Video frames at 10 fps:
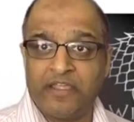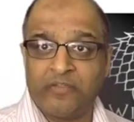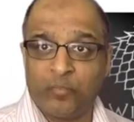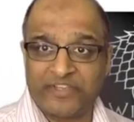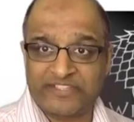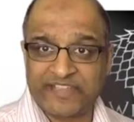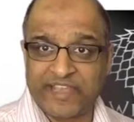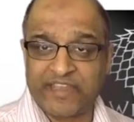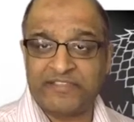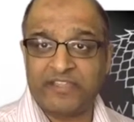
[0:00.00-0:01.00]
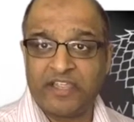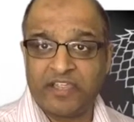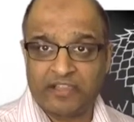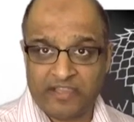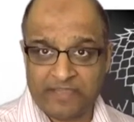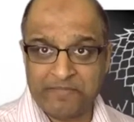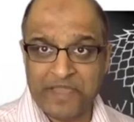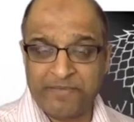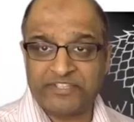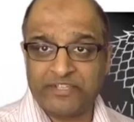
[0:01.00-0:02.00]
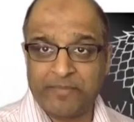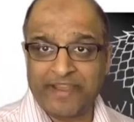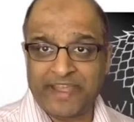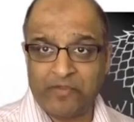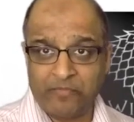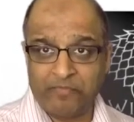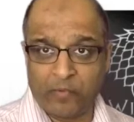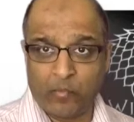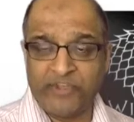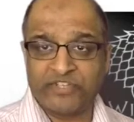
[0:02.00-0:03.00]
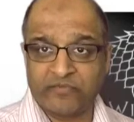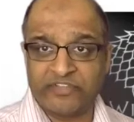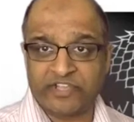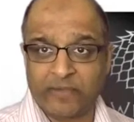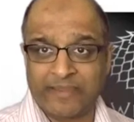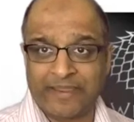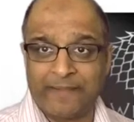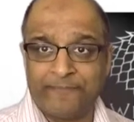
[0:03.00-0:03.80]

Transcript: which says it may be summer now, but winter is coming.